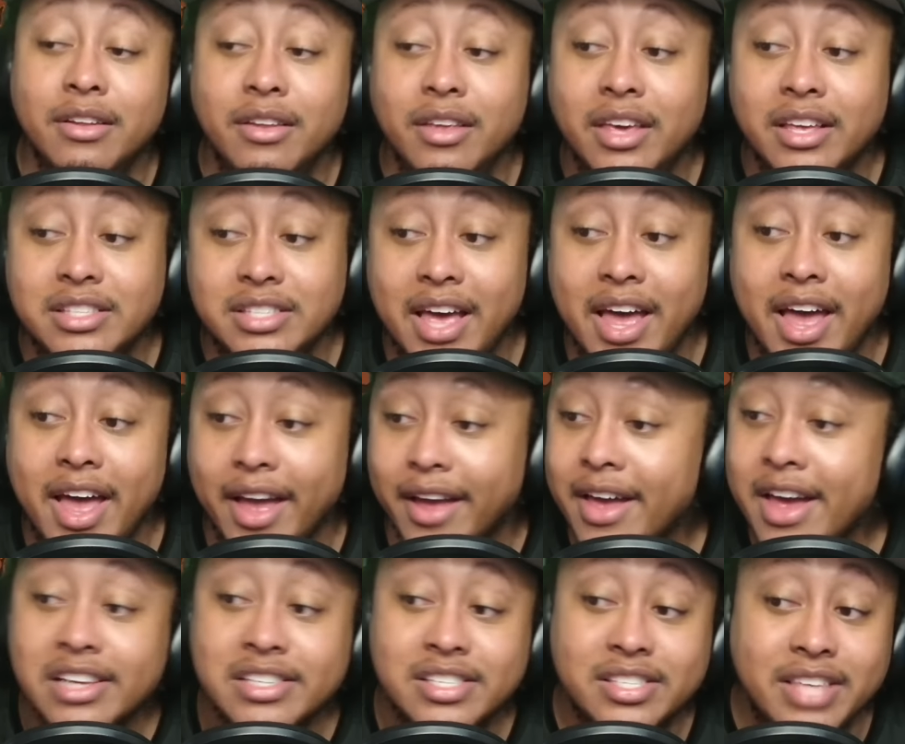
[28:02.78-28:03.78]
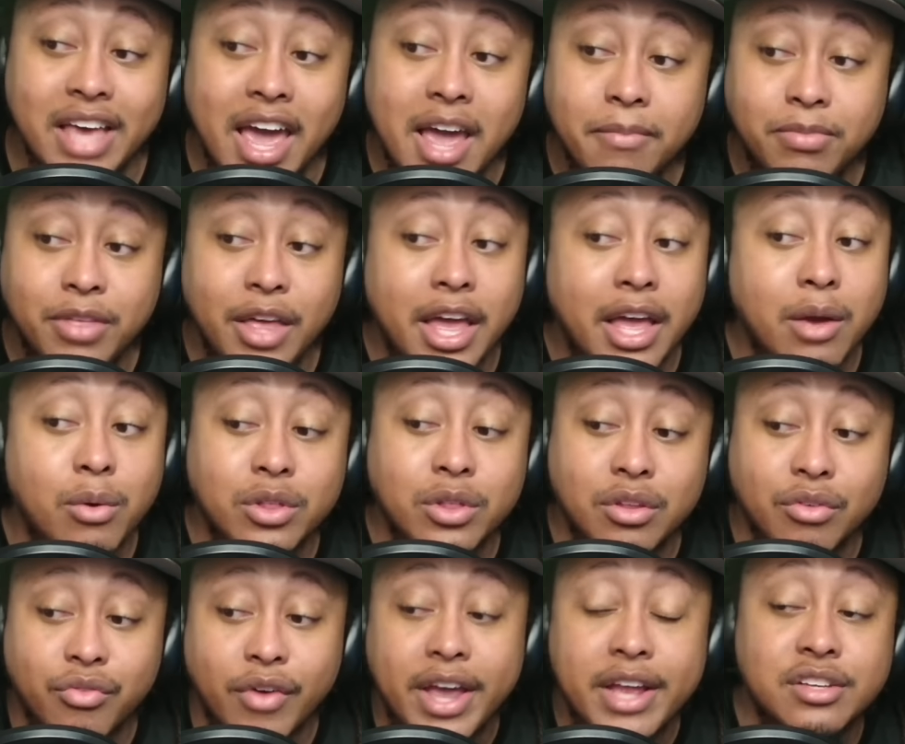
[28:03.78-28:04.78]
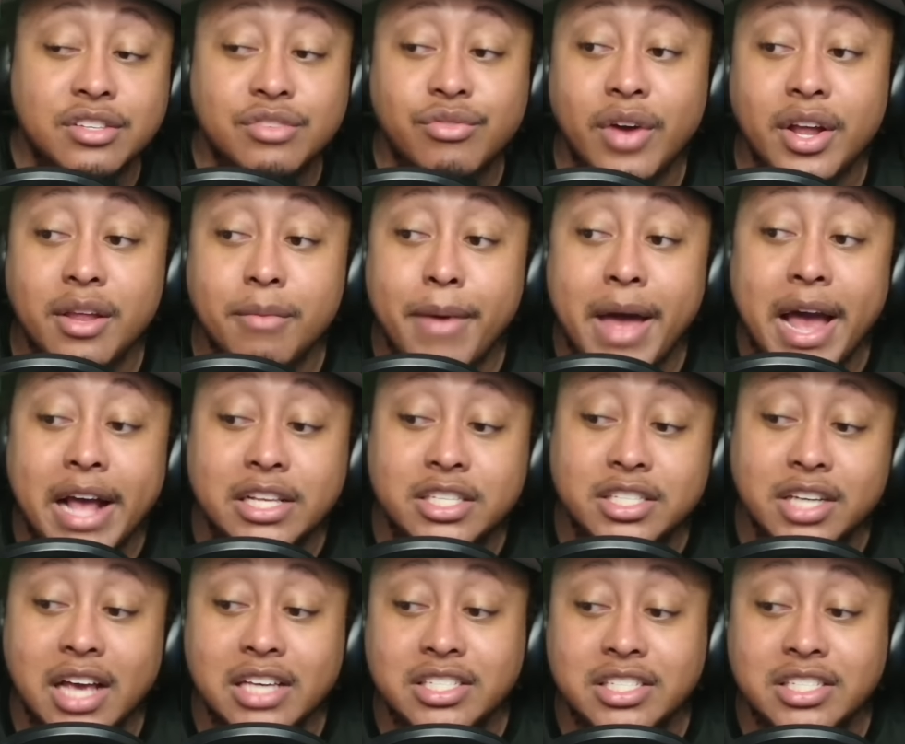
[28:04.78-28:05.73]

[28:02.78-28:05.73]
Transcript: to get tagged. Same thing with the Raiders running back, Josh.